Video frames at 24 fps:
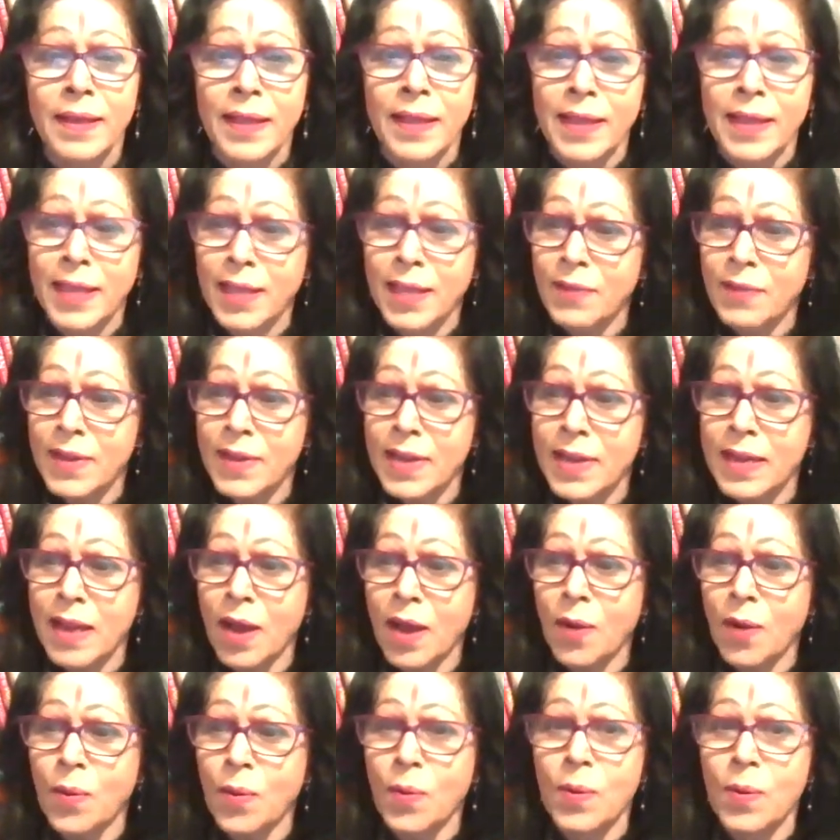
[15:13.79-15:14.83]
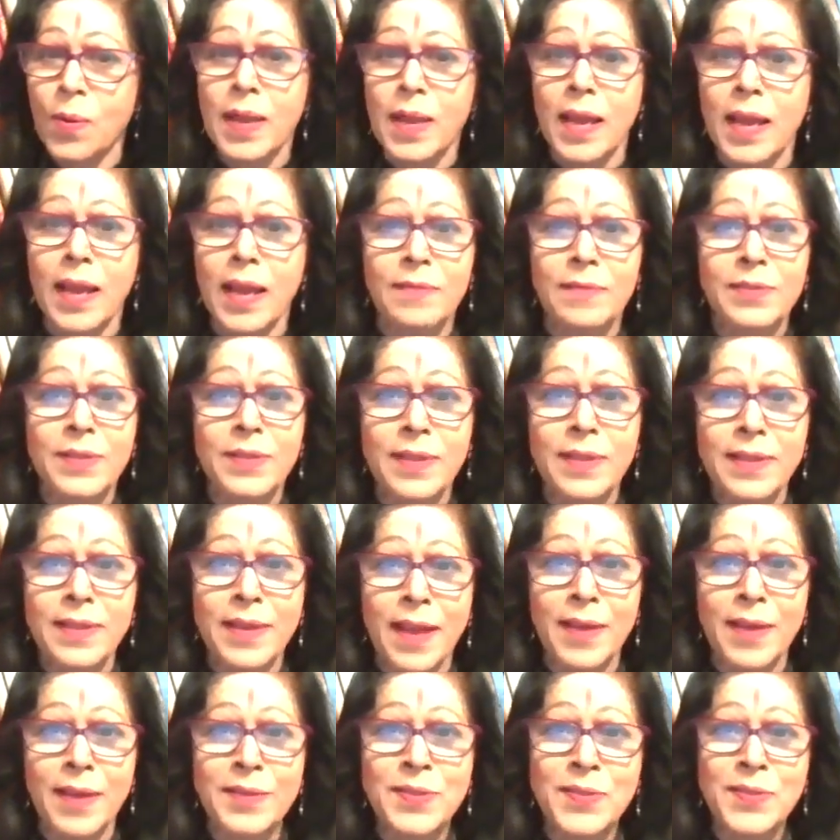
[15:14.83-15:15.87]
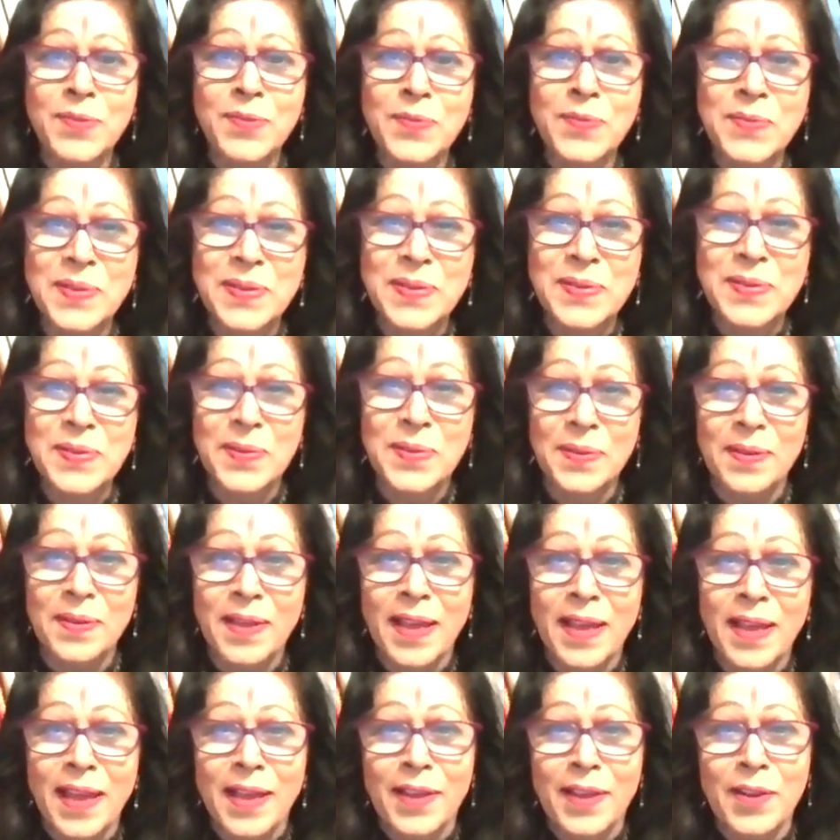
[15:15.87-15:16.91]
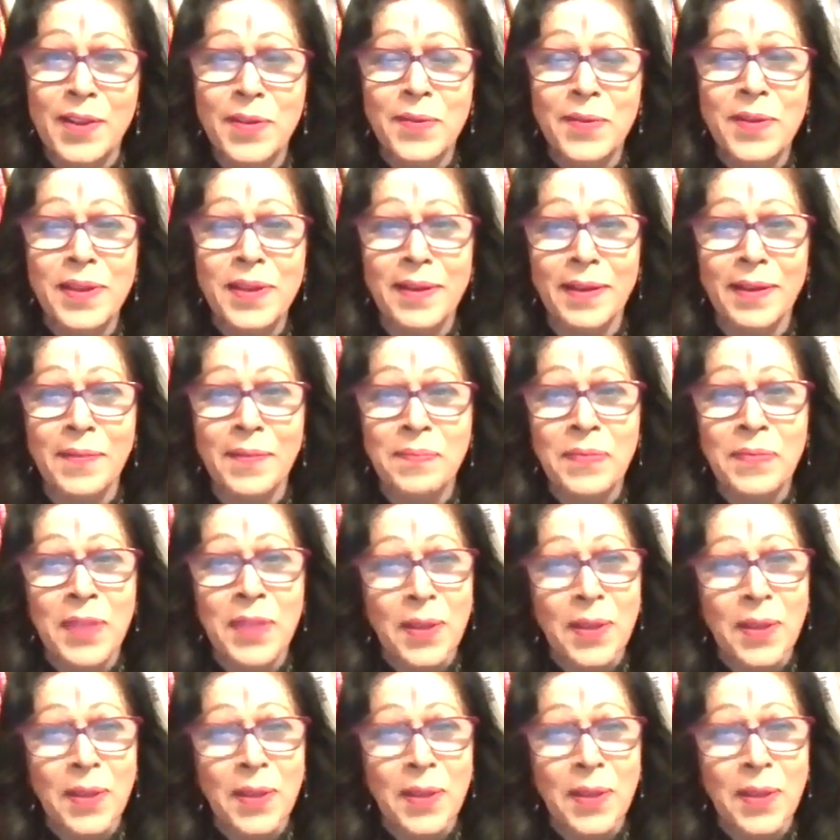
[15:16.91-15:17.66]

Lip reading: even in our own lives, in our studenthood, career.